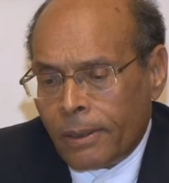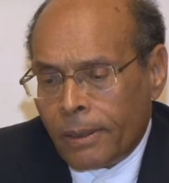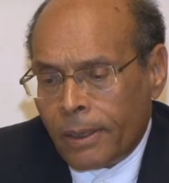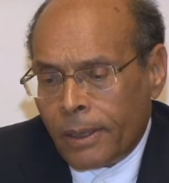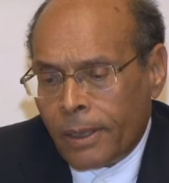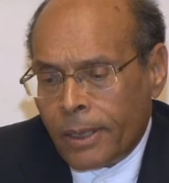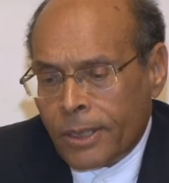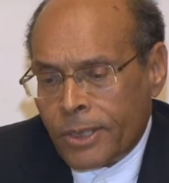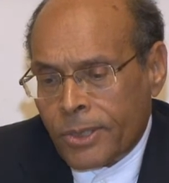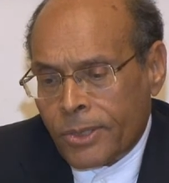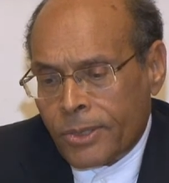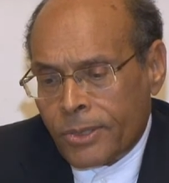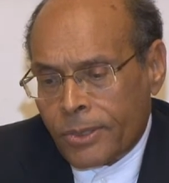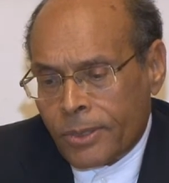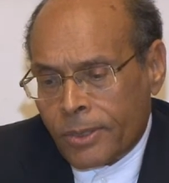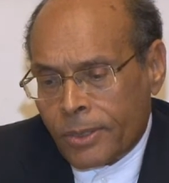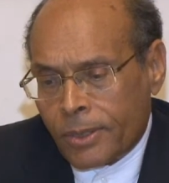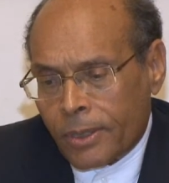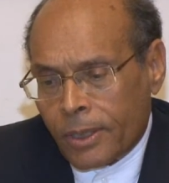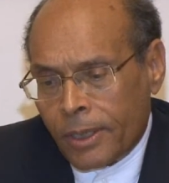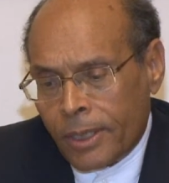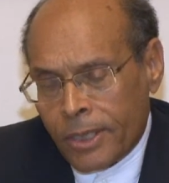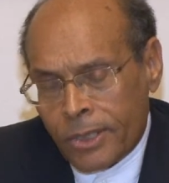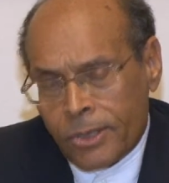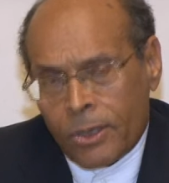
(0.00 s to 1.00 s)

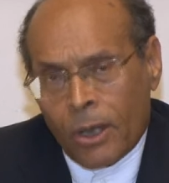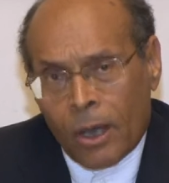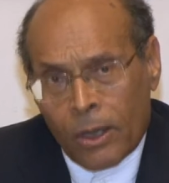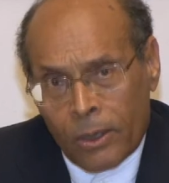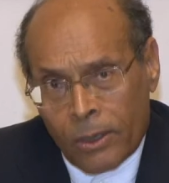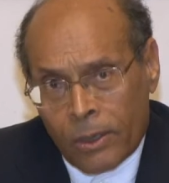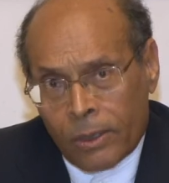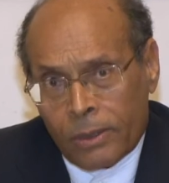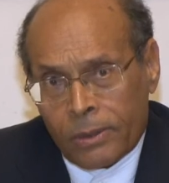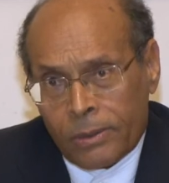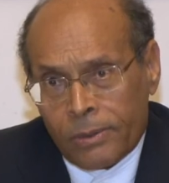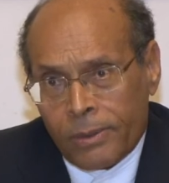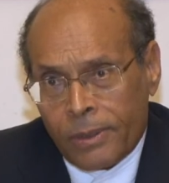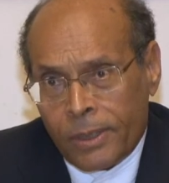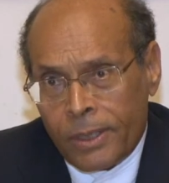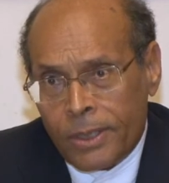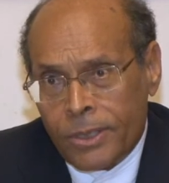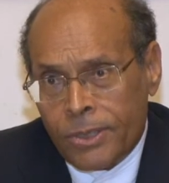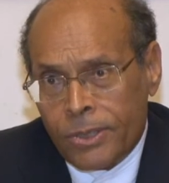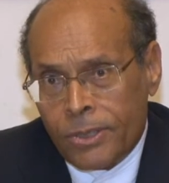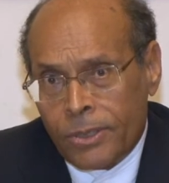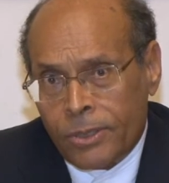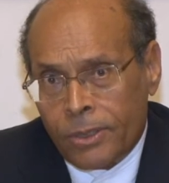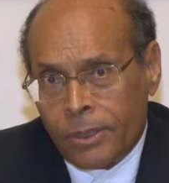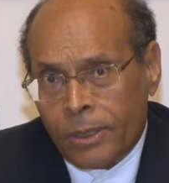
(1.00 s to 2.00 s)
It's honor,
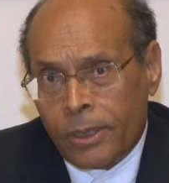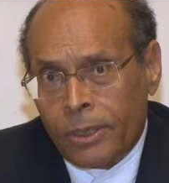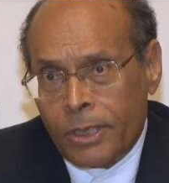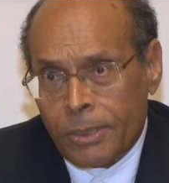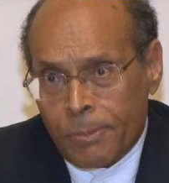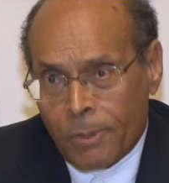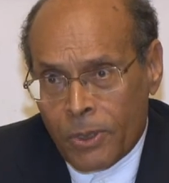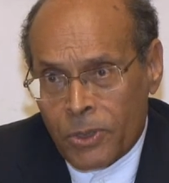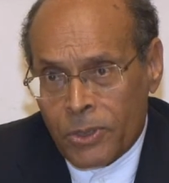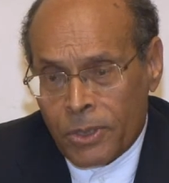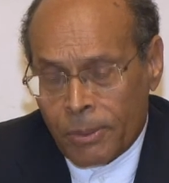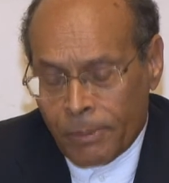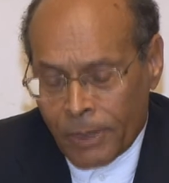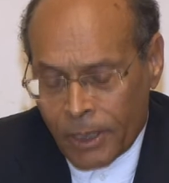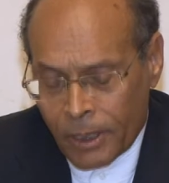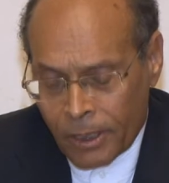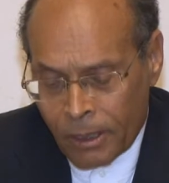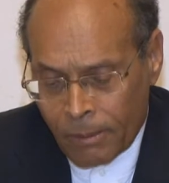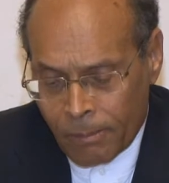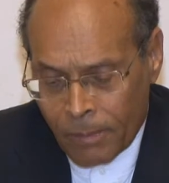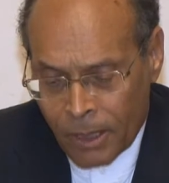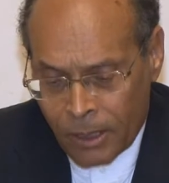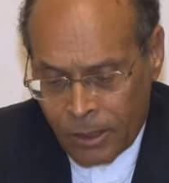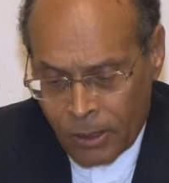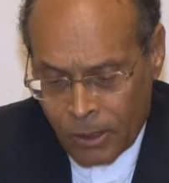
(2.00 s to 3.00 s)
it's a responsibility,
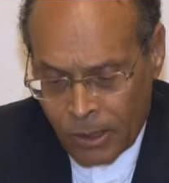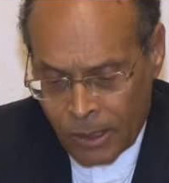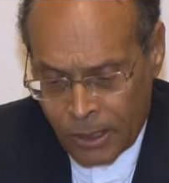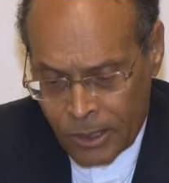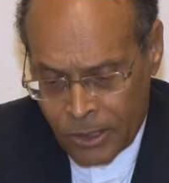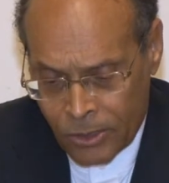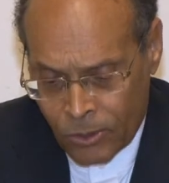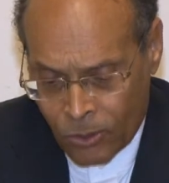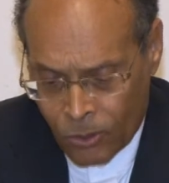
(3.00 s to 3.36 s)
but it's